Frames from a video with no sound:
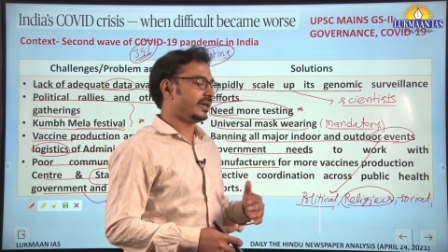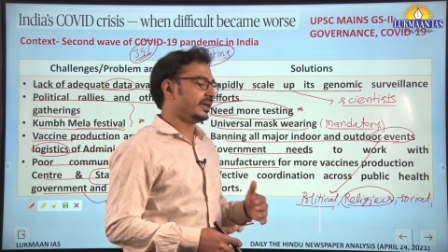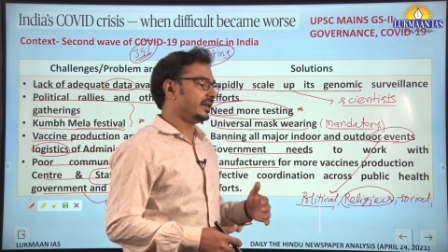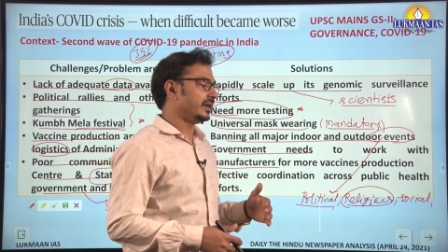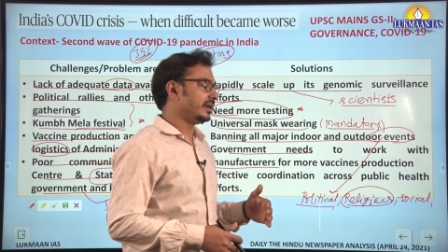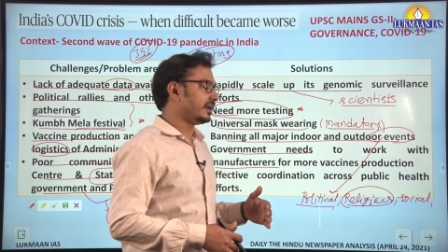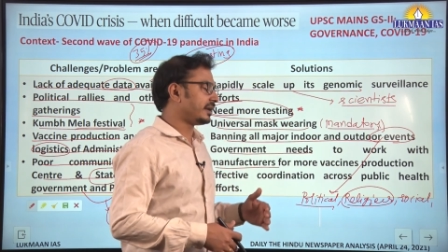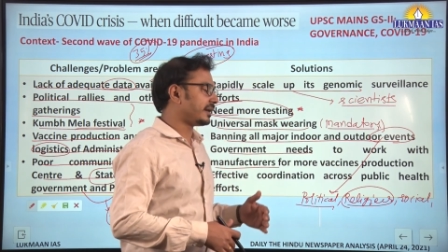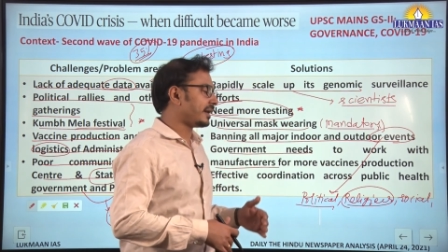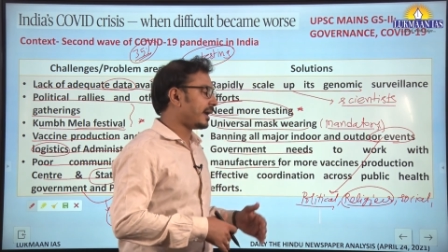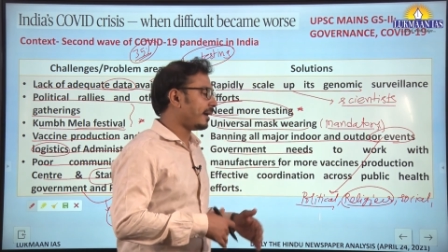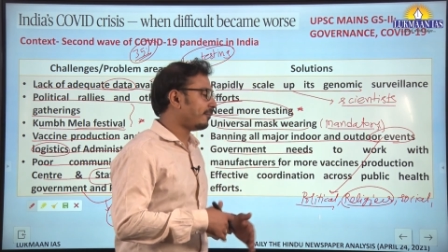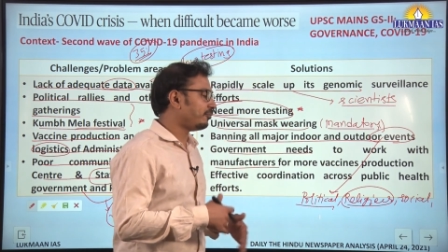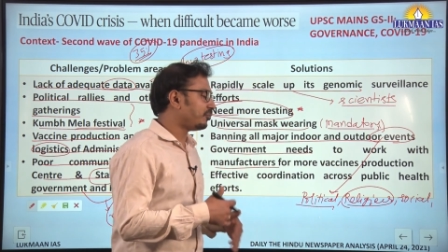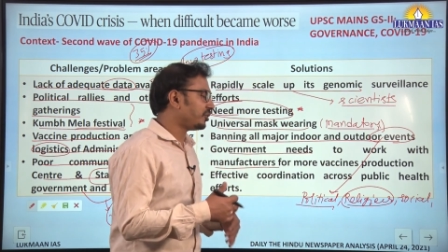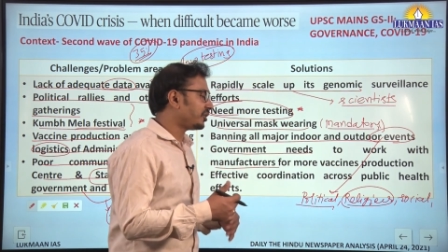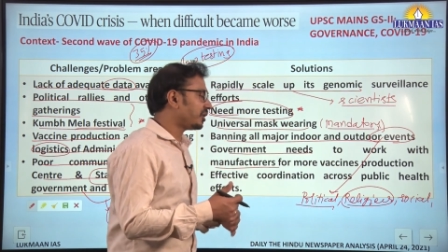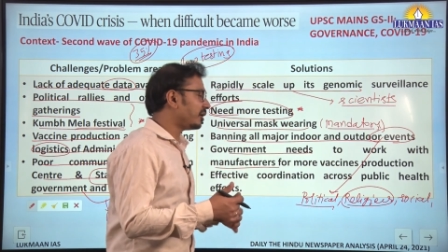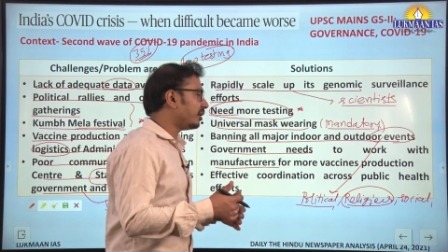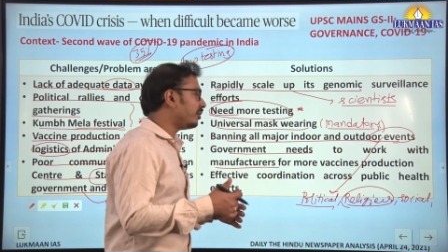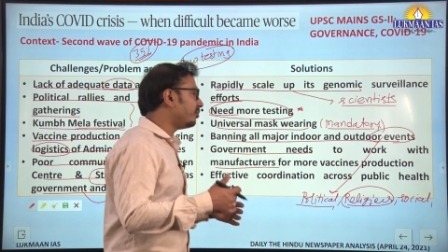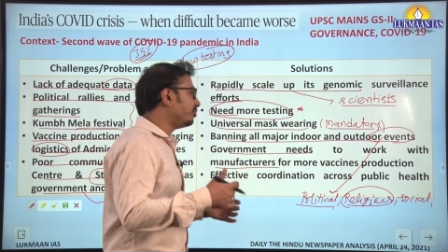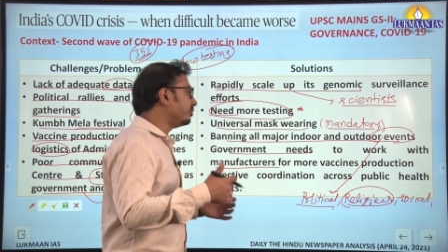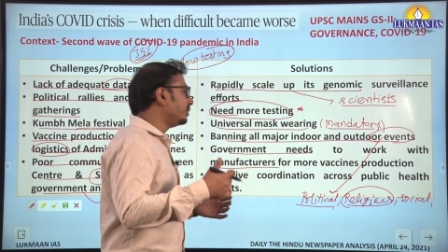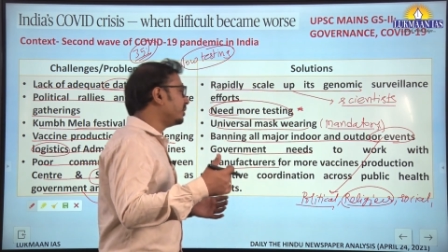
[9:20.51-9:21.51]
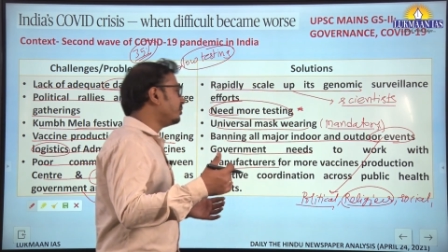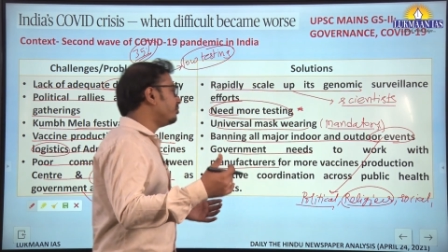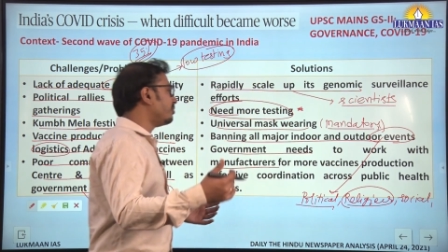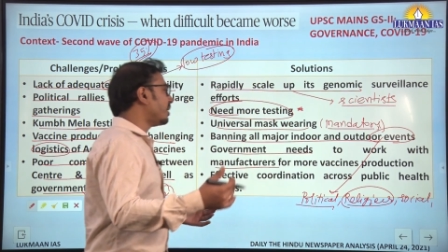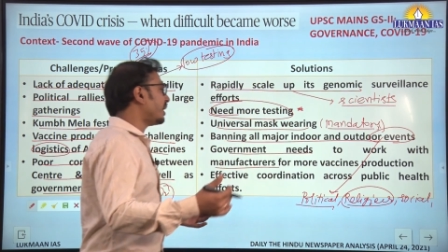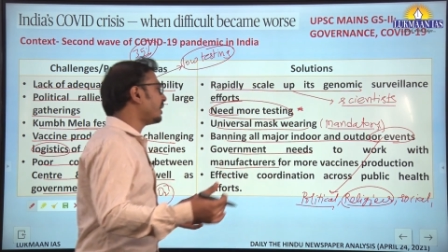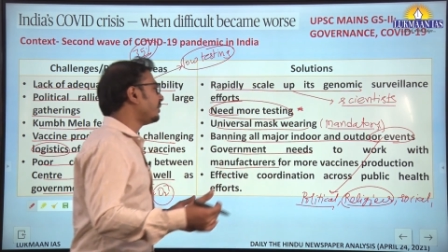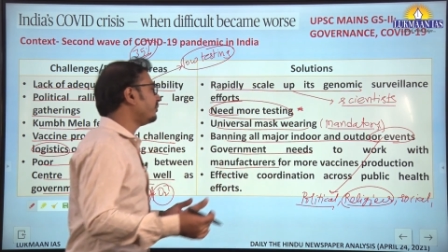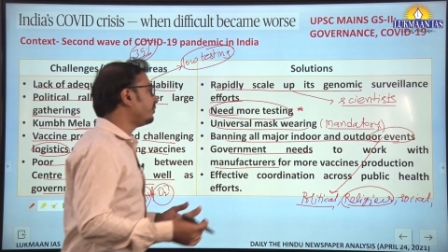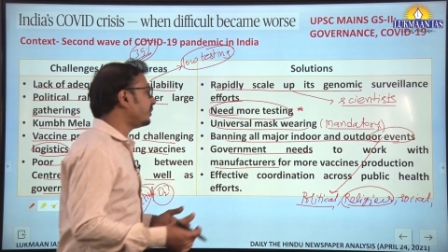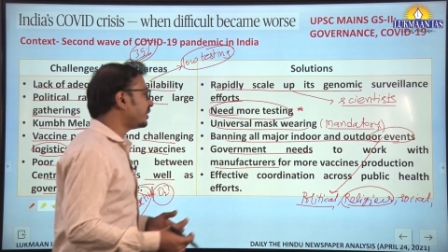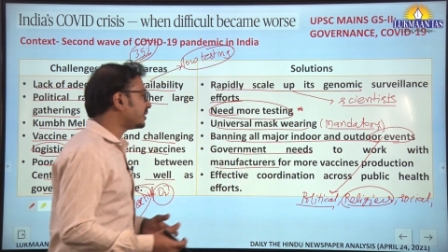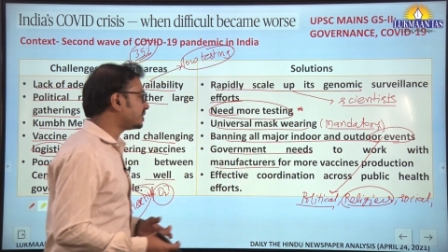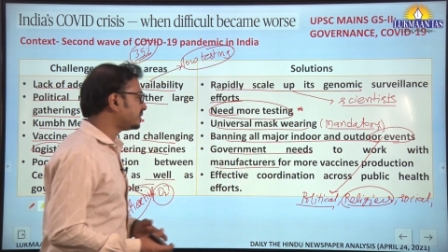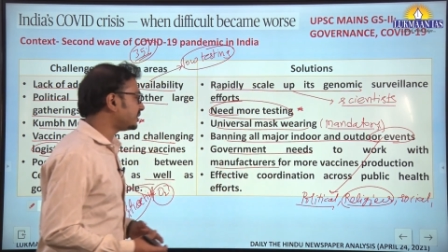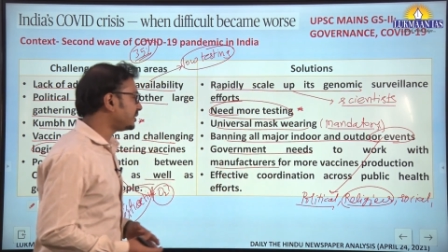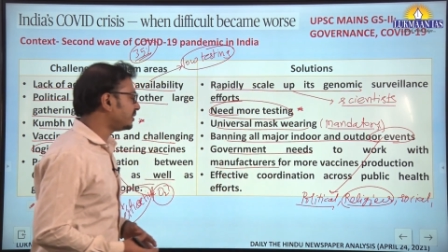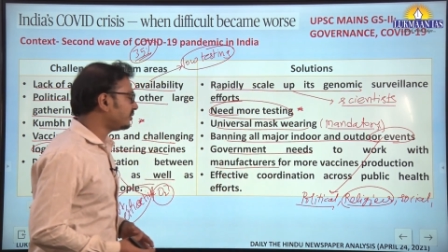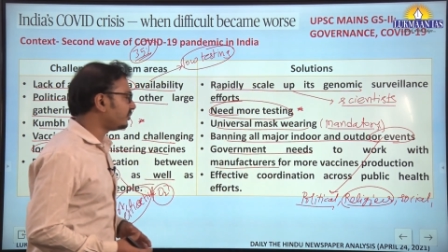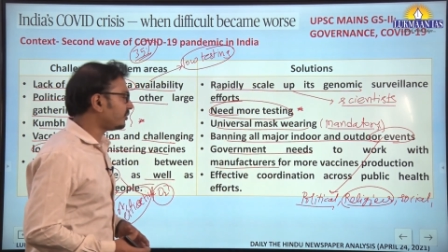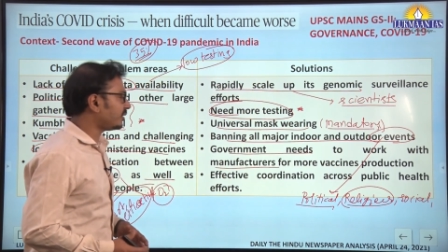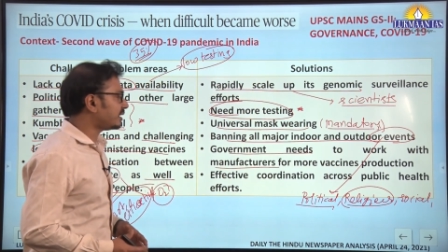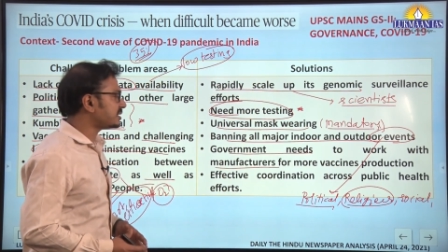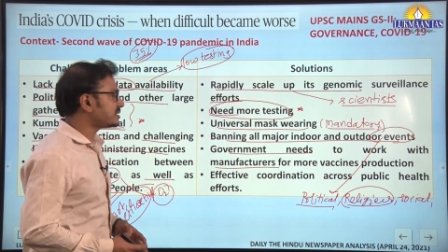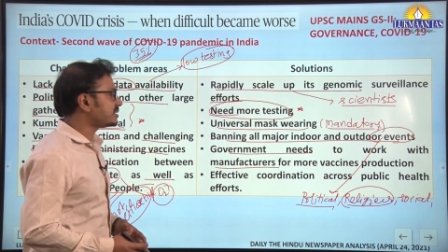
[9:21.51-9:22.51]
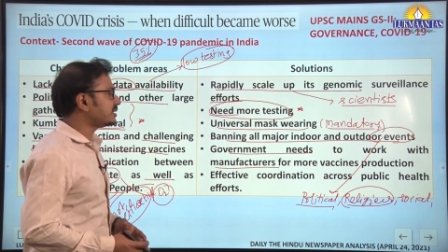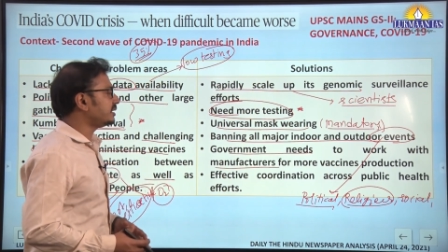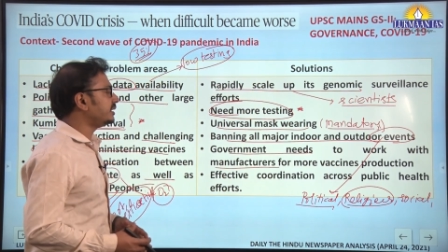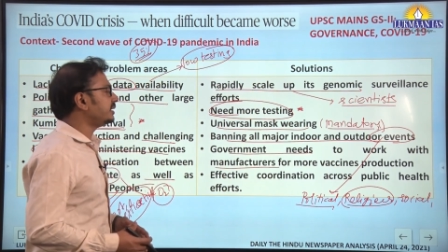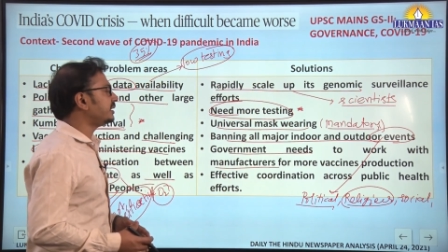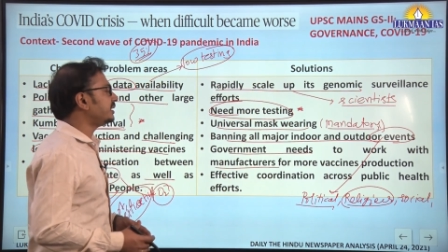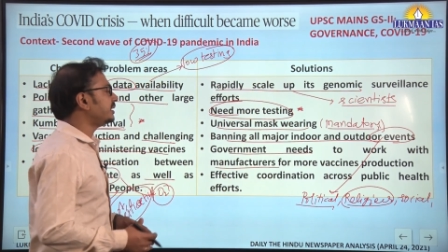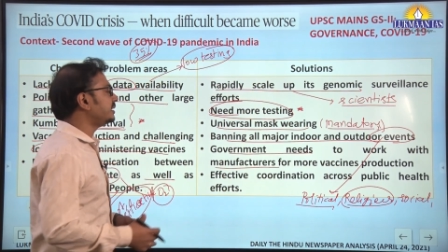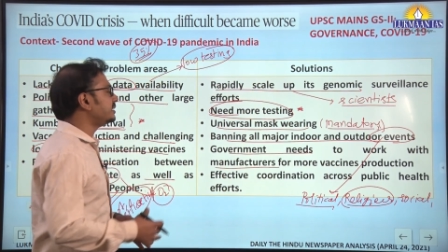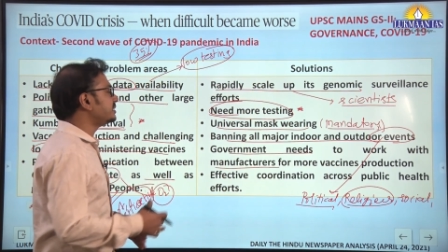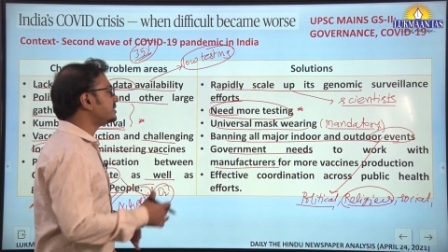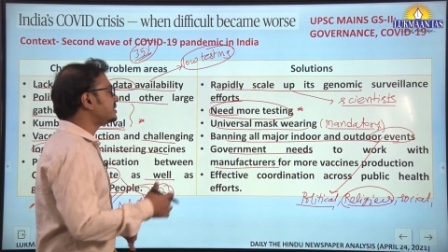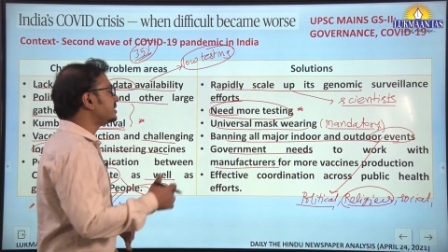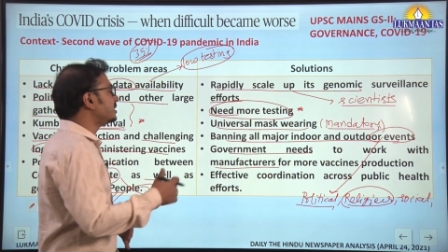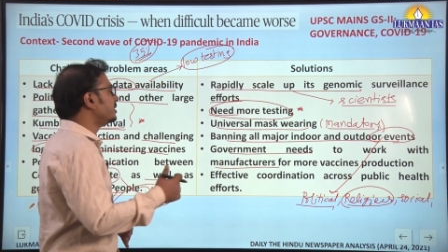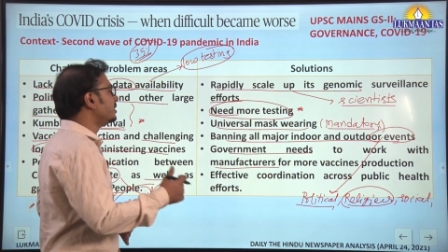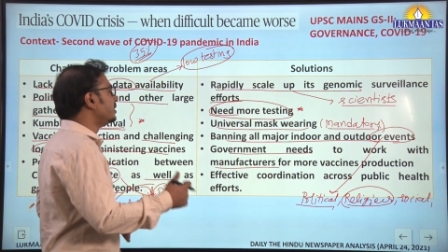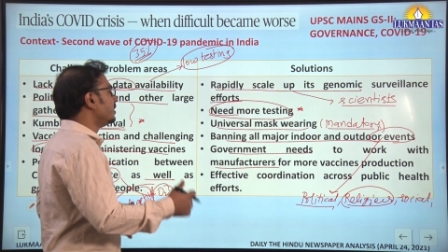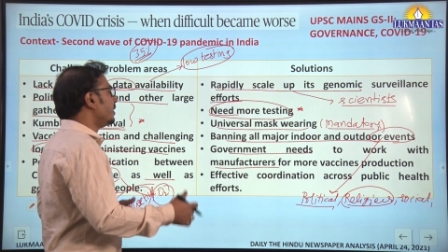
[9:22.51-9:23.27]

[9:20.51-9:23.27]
in ramping up the manufacturing facilities?